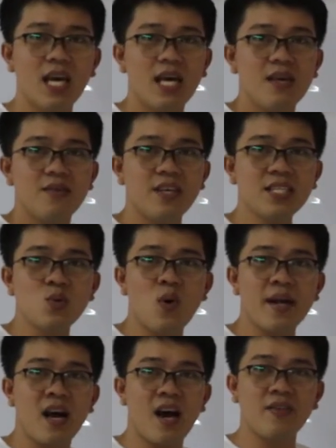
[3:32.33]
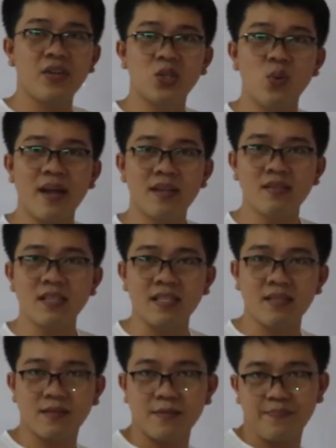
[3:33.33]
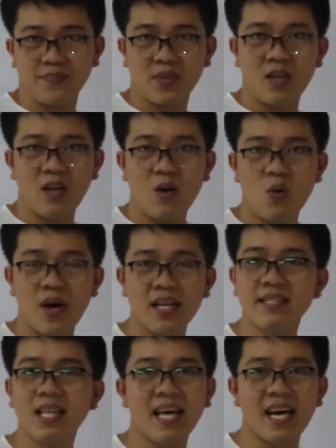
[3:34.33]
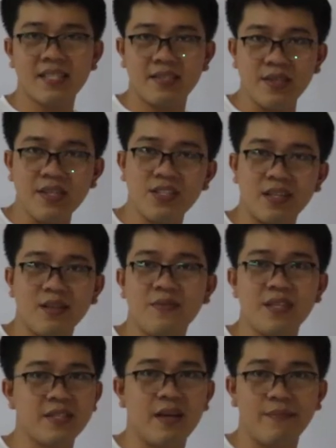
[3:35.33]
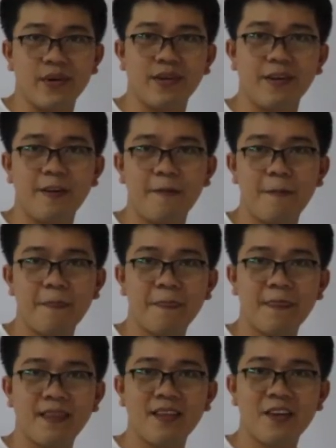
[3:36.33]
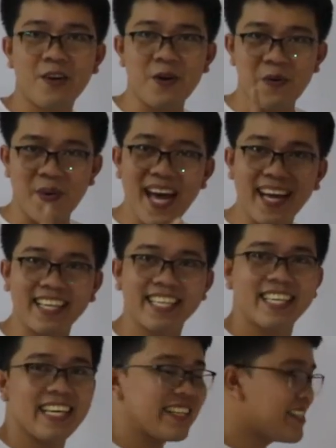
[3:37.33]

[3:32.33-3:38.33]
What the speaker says: This 126, what is the last digit of this number? Correct, it's